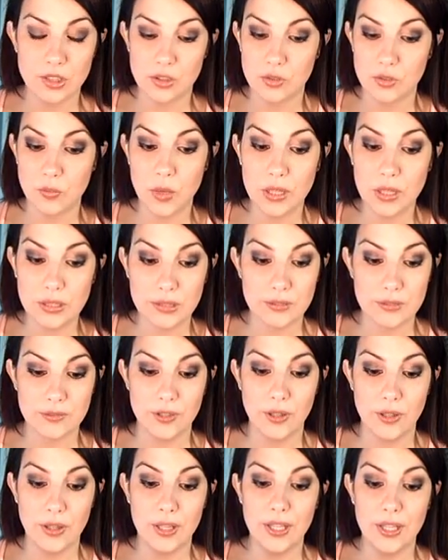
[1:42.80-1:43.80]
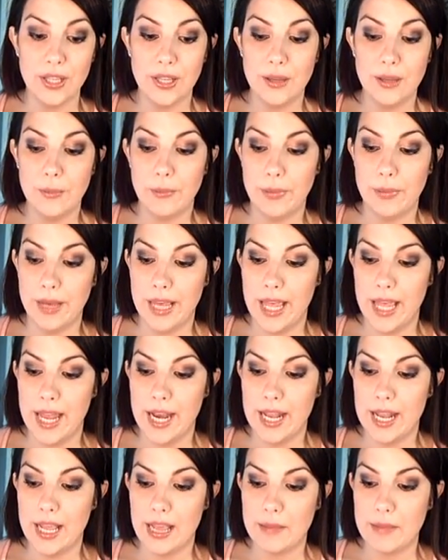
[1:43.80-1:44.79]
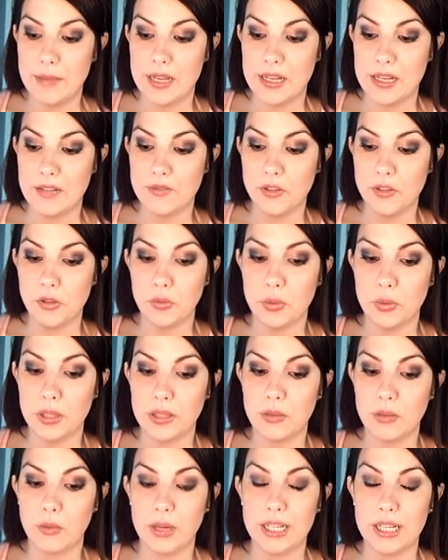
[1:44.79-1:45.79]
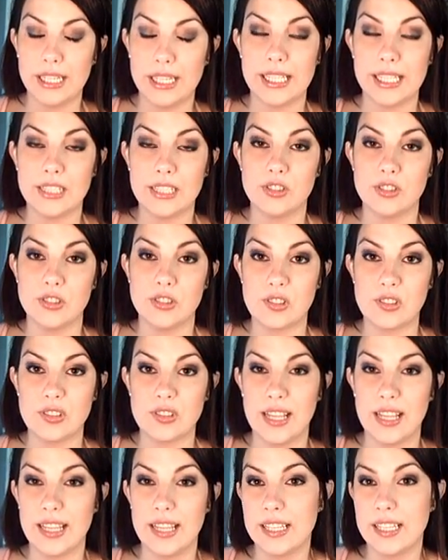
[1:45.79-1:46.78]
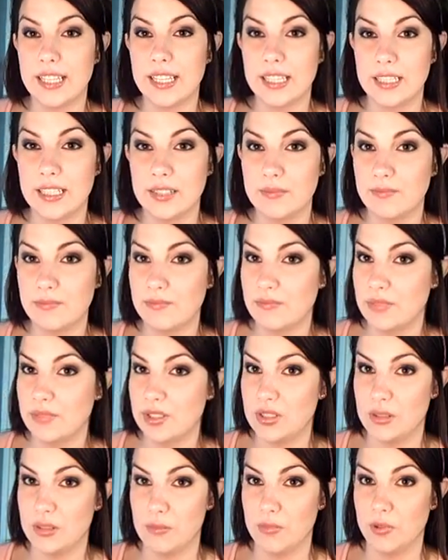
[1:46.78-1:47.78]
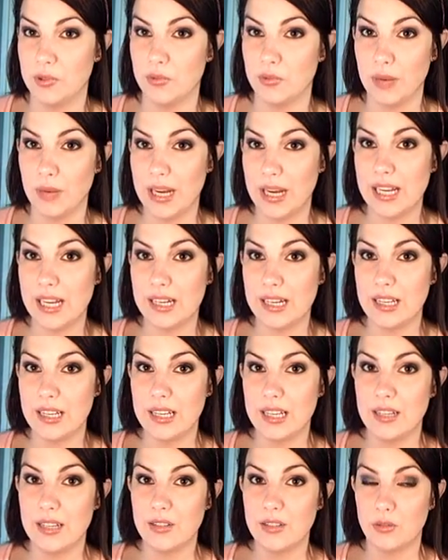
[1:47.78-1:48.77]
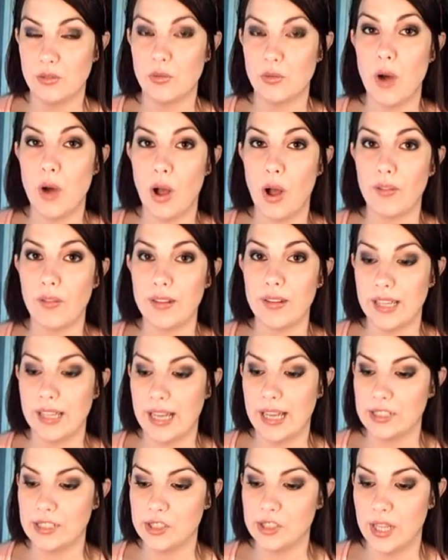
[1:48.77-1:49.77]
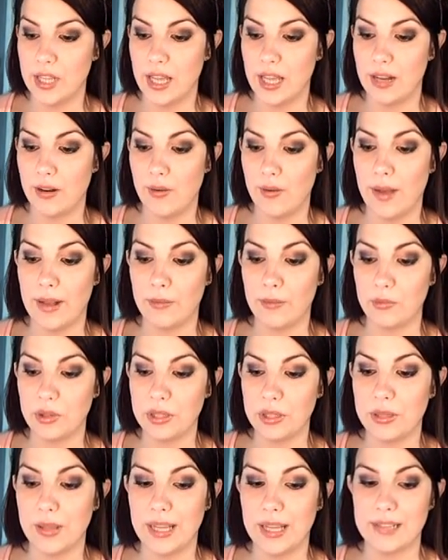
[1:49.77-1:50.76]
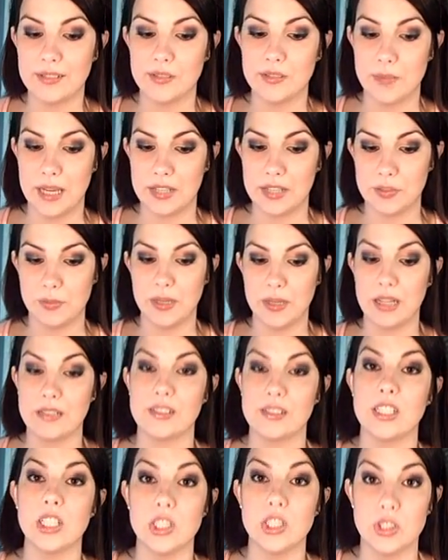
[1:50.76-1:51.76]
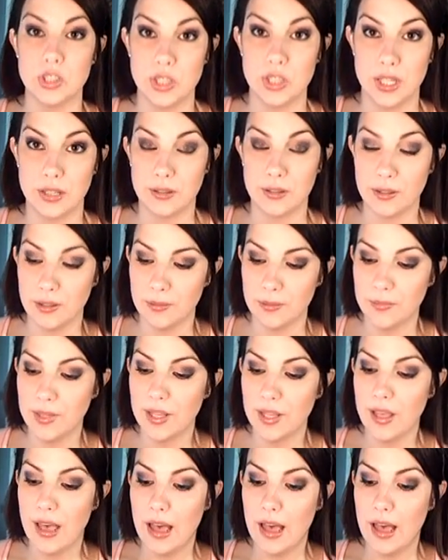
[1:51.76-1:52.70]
just wonderful, but I mean, if you really want to get just like some great quality eyeshadow, I really like Smashbox in general.